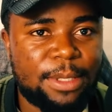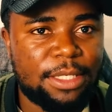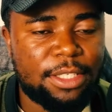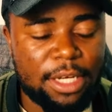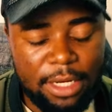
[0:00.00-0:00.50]
to
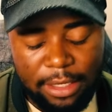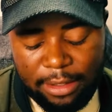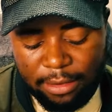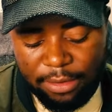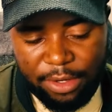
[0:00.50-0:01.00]
this
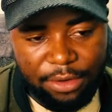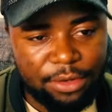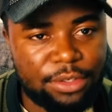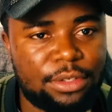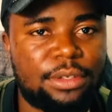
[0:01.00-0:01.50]
channel and
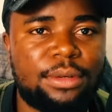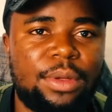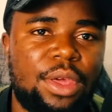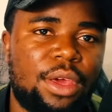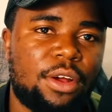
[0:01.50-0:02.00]
also
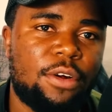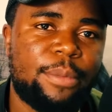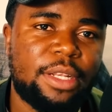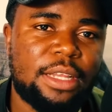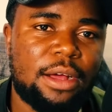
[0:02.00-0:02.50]

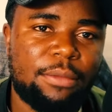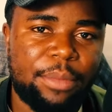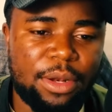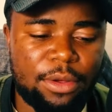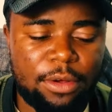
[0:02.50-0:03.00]
comment down
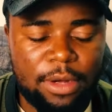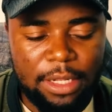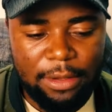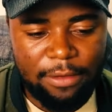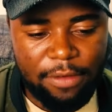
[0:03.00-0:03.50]
below
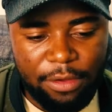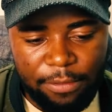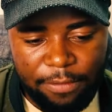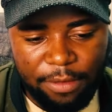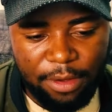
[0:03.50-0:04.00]
whatever you
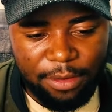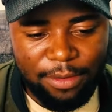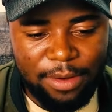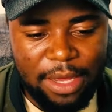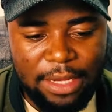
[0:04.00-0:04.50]

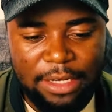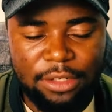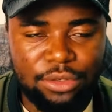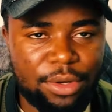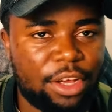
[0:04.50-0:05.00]
feel I need
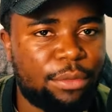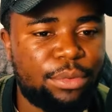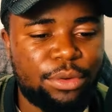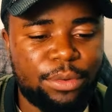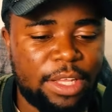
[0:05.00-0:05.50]
to
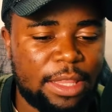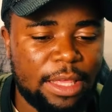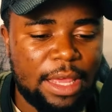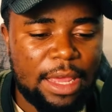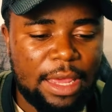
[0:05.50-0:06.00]
help you with
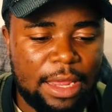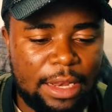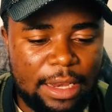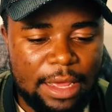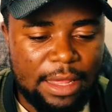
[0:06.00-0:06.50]

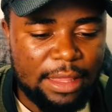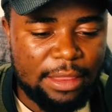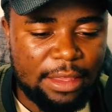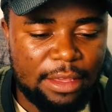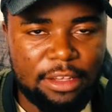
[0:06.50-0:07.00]
and the other
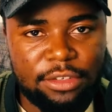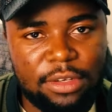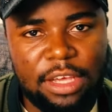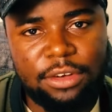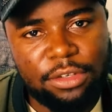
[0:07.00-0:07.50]
thing is you
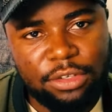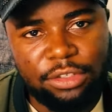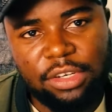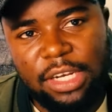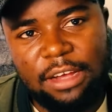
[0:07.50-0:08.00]
can also
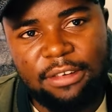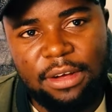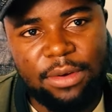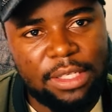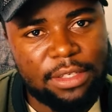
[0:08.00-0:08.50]
join
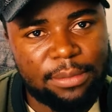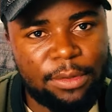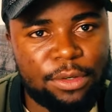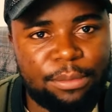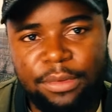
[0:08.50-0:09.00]
our WhatsApp
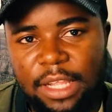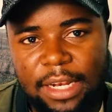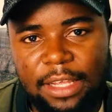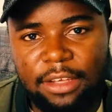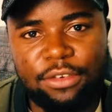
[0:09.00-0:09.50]
group the
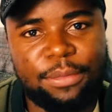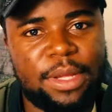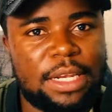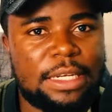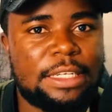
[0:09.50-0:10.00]
link will be
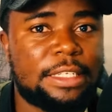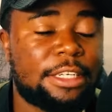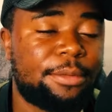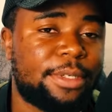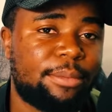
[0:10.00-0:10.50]
in the
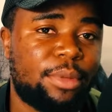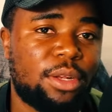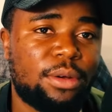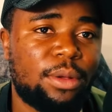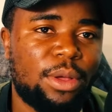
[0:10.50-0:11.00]
description
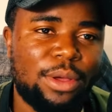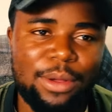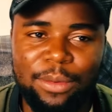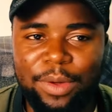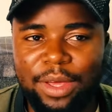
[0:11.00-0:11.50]
below
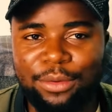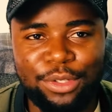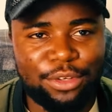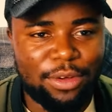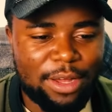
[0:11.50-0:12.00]
where we
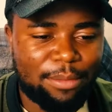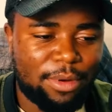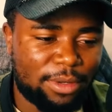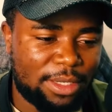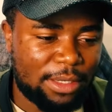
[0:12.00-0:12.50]
talk
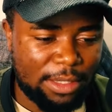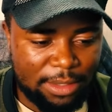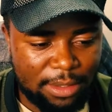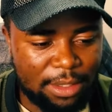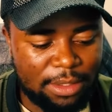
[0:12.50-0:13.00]
about
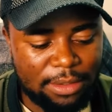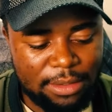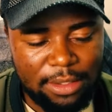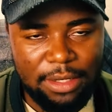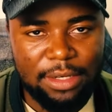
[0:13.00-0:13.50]
these
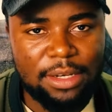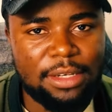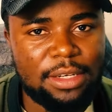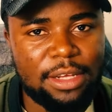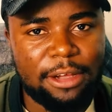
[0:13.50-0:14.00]
things in
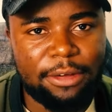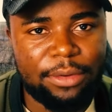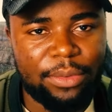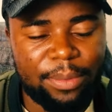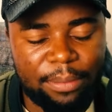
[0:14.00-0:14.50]

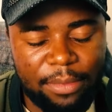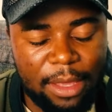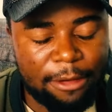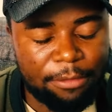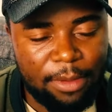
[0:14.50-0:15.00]
detail yeah